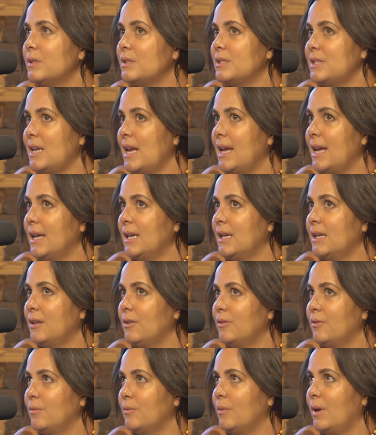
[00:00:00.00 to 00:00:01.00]
take,
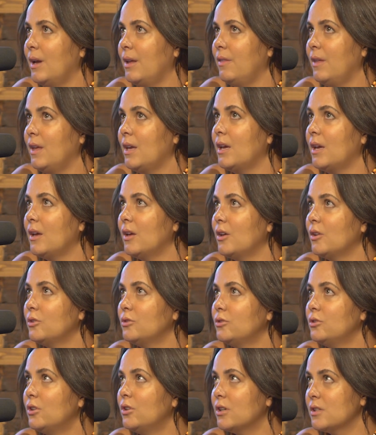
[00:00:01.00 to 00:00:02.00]
I think,
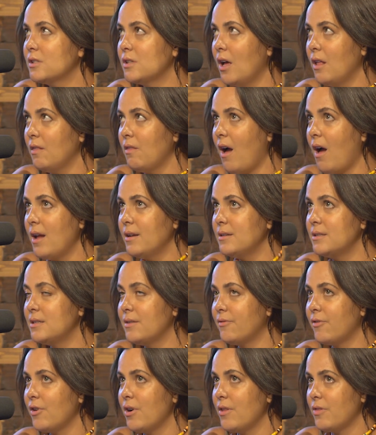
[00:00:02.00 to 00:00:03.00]
looks a lot
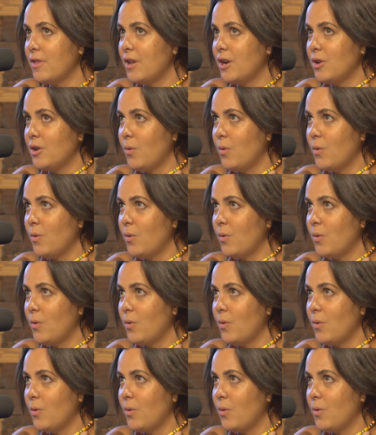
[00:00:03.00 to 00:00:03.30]
different than